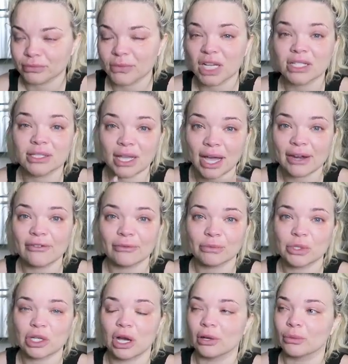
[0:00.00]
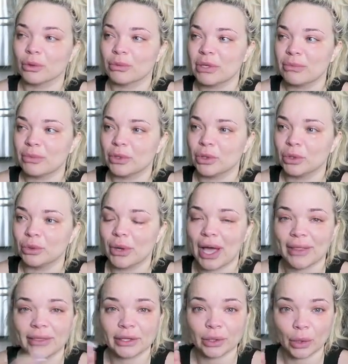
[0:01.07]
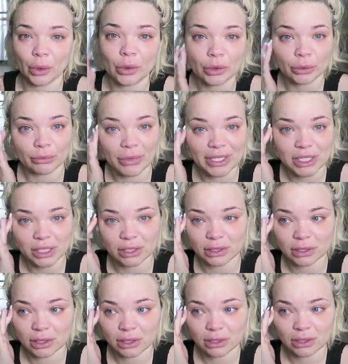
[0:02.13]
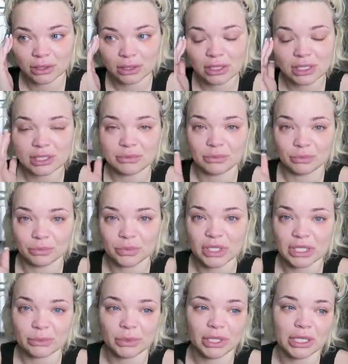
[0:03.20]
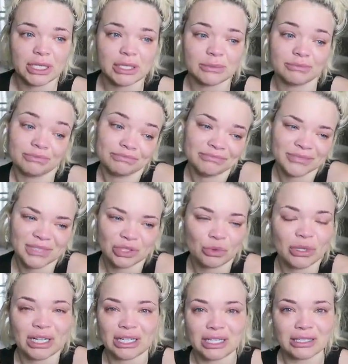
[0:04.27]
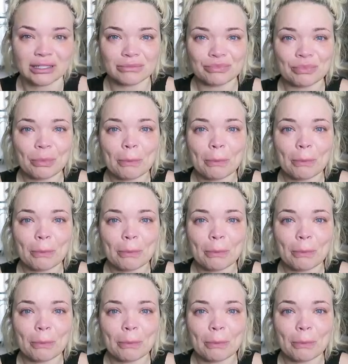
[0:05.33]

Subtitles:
aside from John, were people who had their own mental disabilities. That's what it is.